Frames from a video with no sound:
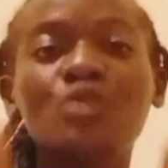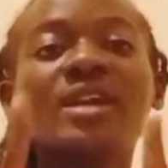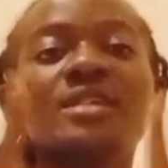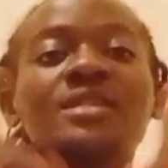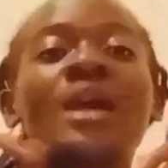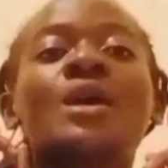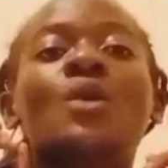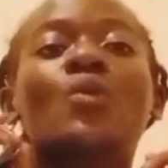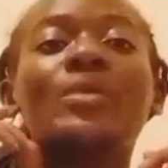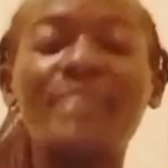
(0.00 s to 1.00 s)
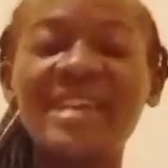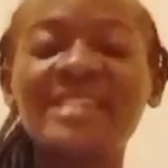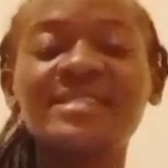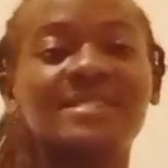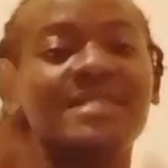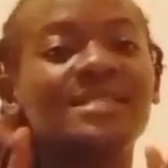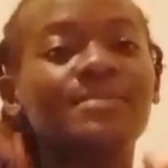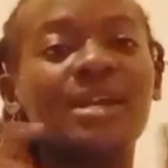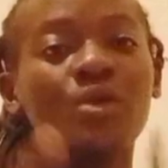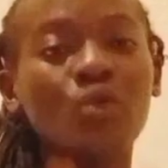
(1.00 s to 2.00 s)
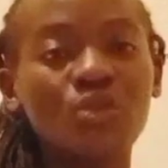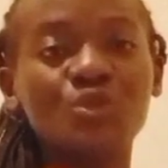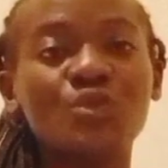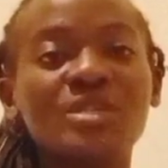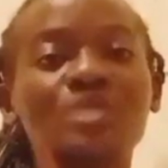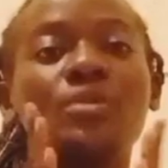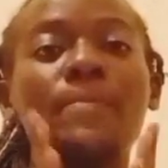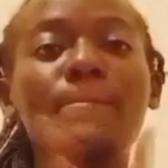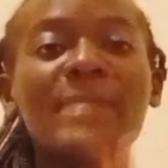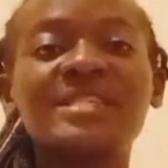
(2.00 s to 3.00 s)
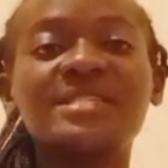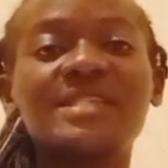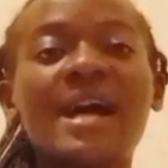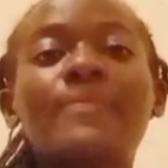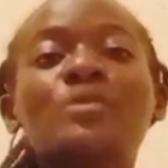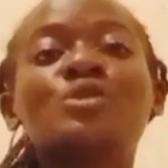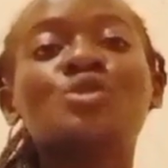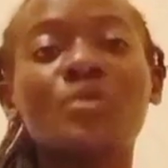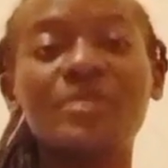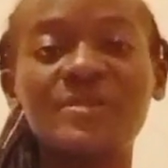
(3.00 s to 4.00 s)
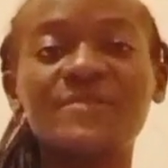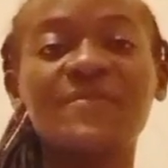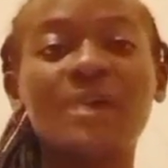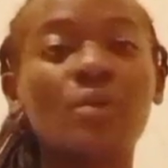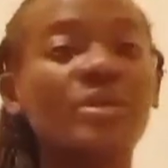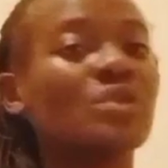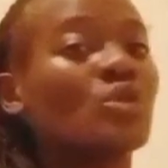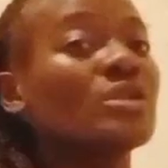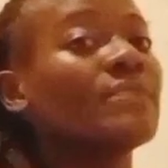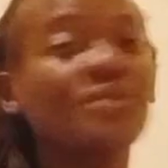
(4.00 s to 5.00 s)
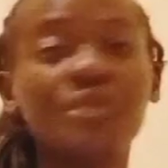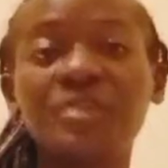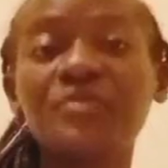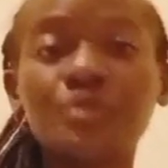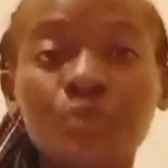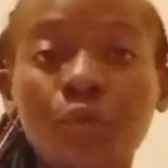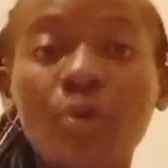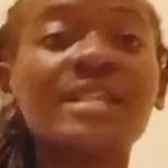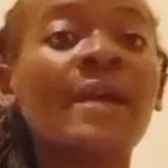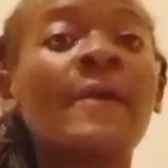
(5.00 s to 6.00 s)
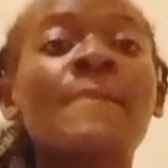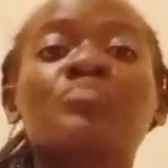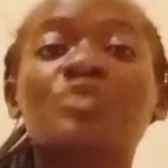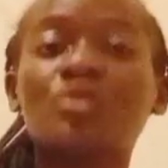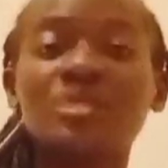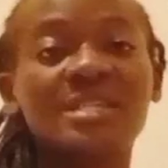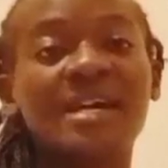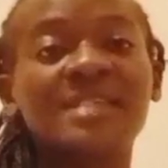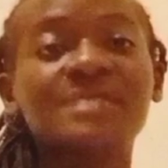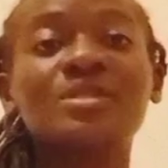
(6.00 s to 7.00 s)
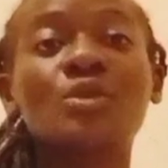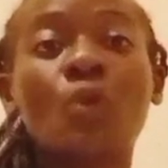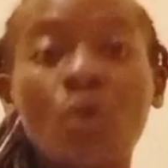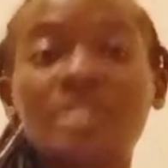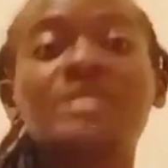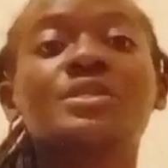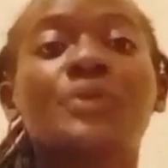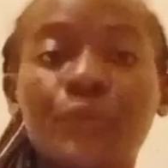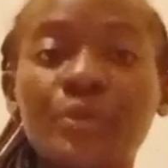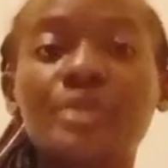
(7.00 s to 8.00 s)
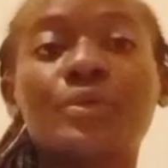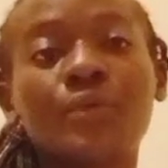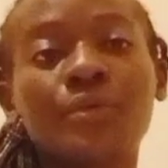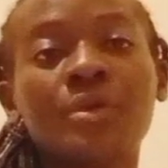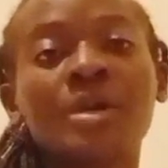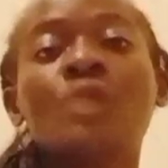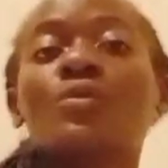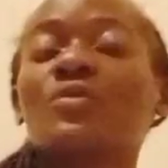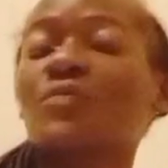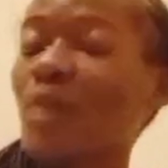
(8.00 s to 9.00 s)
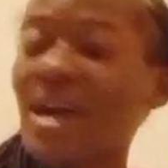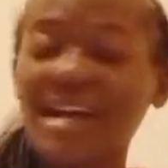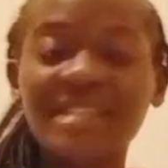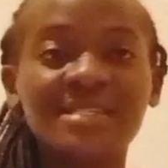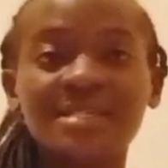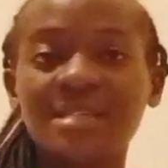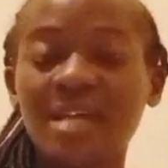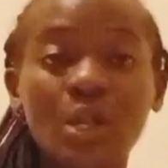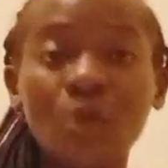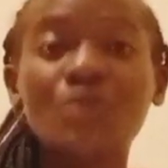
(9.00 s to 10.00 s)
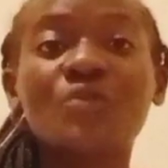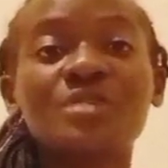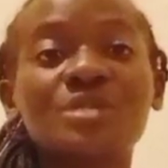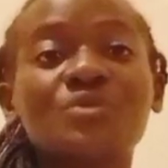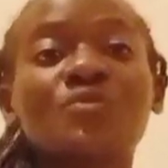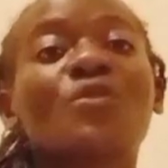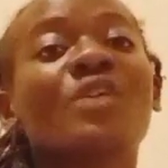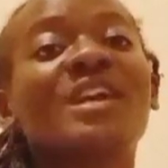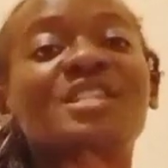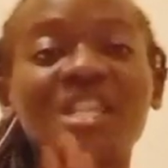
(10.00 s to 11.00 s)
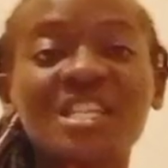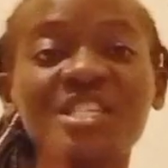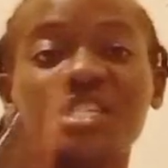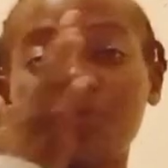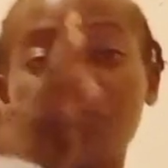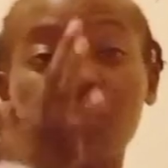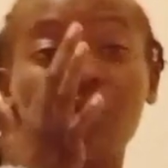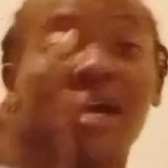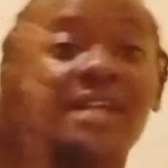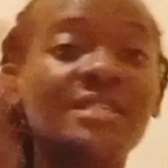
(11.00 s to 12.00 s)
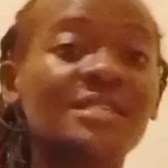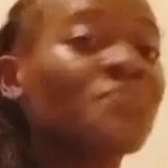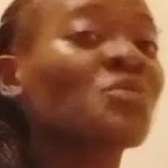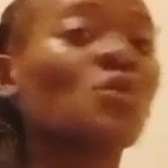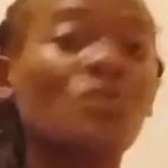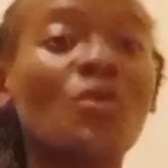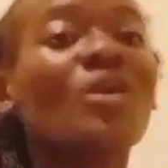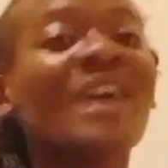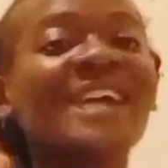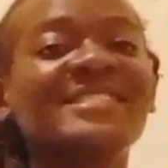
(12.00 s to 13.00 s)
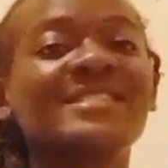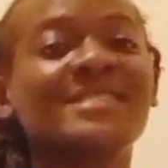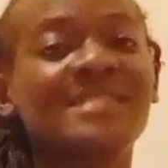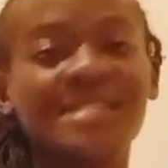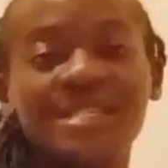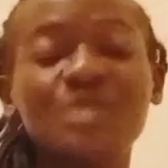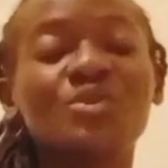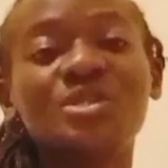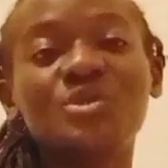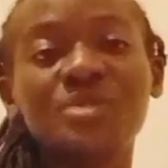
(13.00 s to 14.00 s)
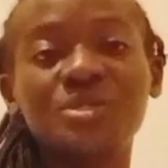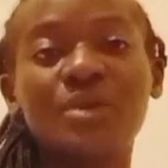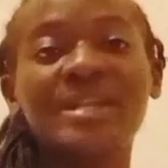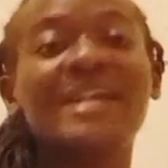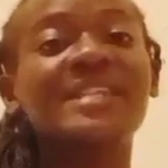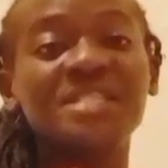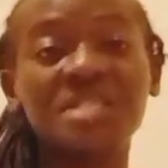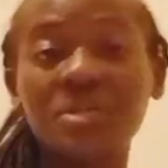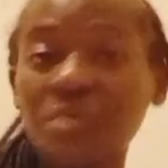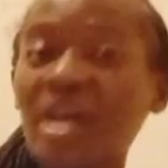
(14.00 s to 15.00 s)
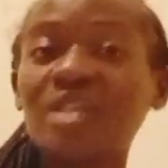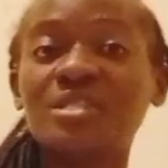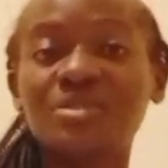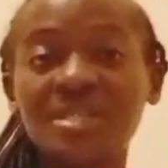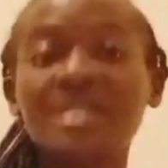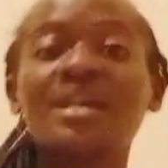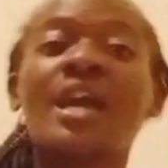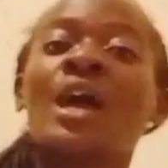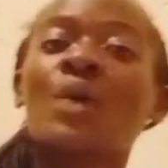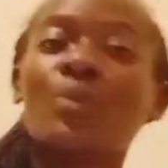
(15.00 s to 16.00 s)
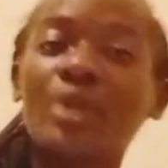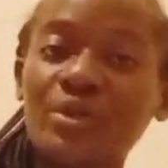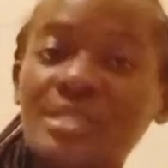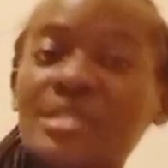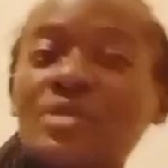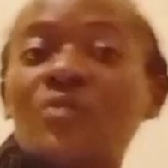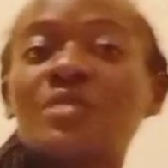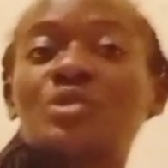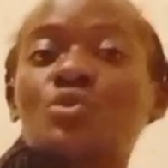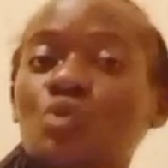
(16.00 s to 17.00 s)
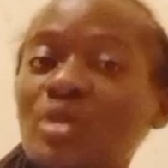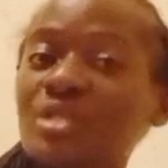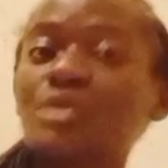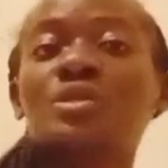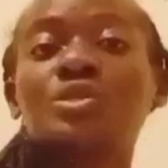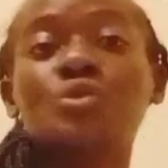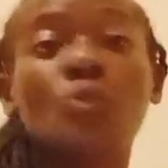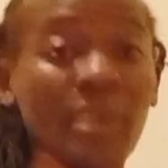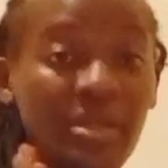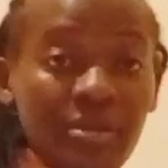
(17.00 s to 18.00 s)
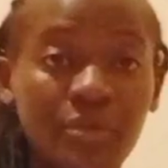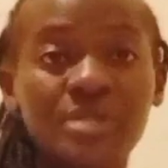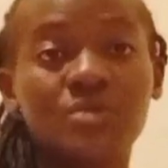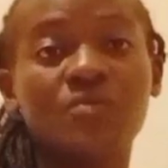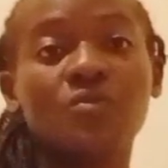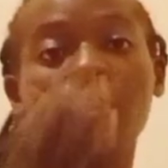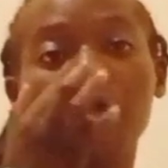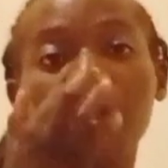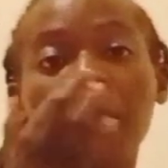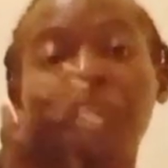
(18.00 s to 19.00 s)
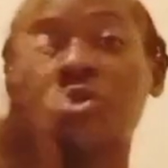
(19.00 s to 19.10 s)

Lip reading: You guys, we made it. It's by God's grace we made it up to this far. We can only be grateful to God because it has been God through it all. We've all had a lot of things. We've all had challenges. We've all had it in 2021, and here we are today. We are crossing over to 2022 by the grace of God.